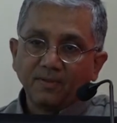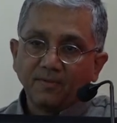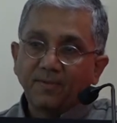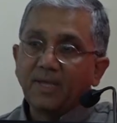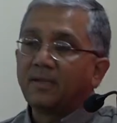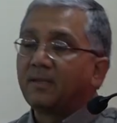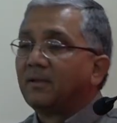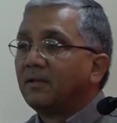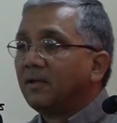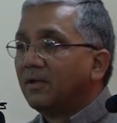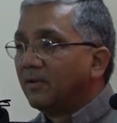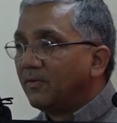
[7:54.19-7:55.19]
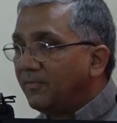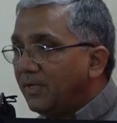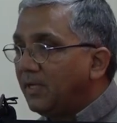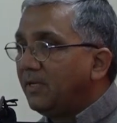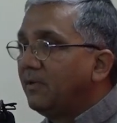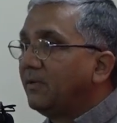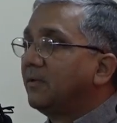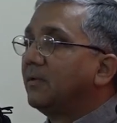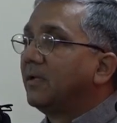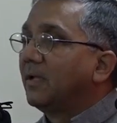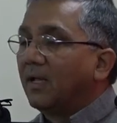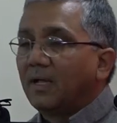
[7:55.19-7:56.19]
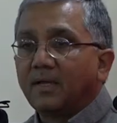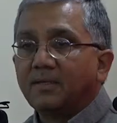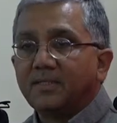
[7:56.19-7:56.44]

when we uh,